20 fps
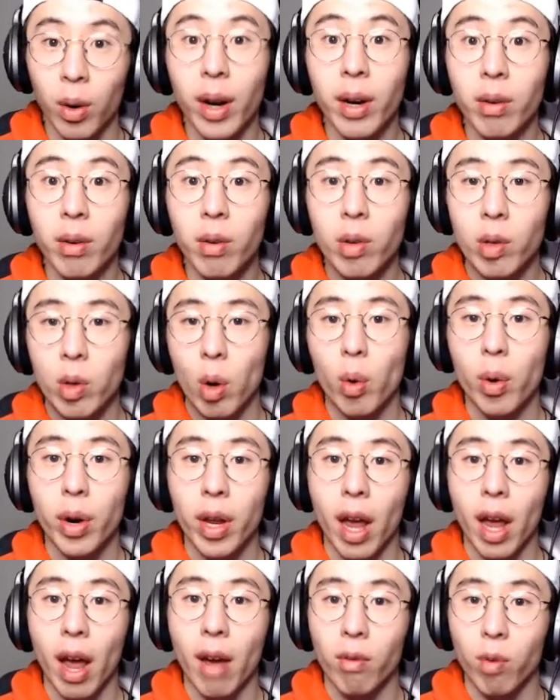Graydles
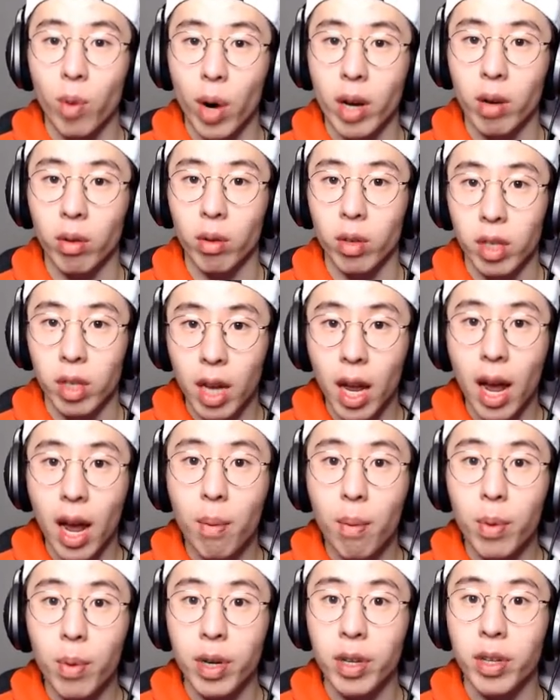already have Graydles
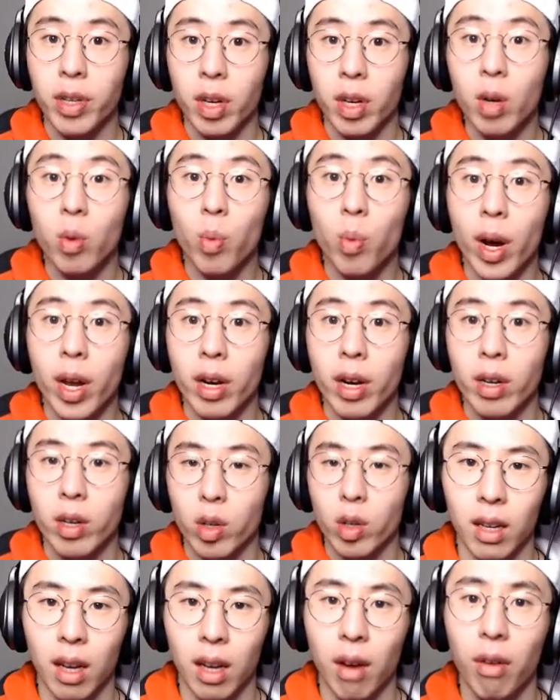Slime, which is a good way to